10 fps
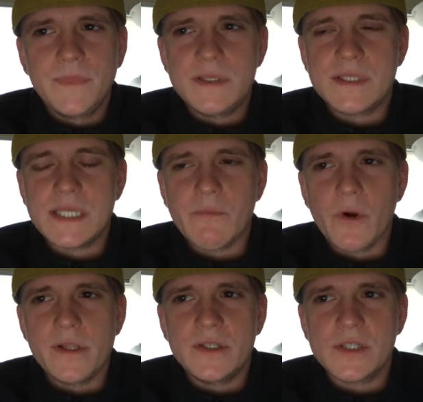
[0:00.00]

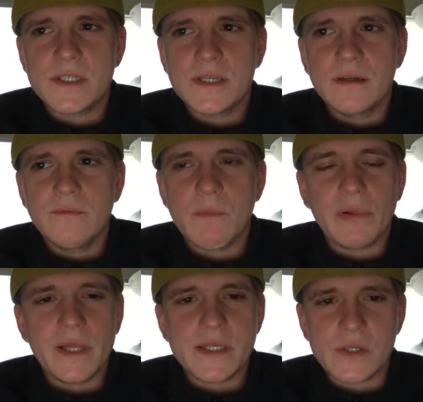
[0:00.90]
right just to
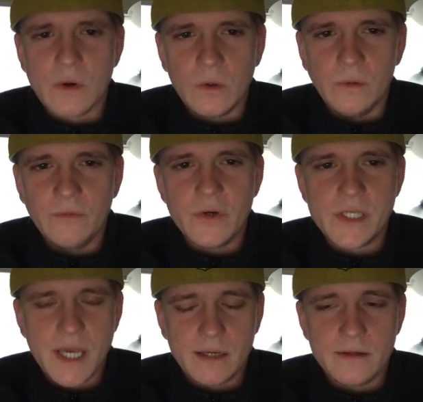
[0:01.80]
replace your old
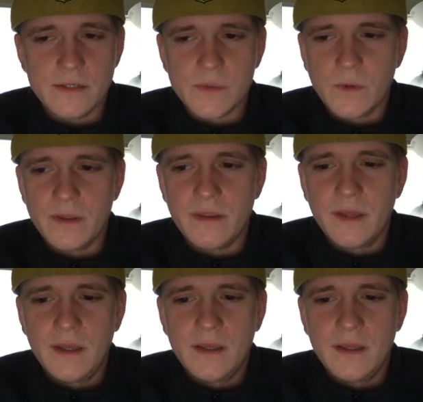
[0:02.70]
voice actors with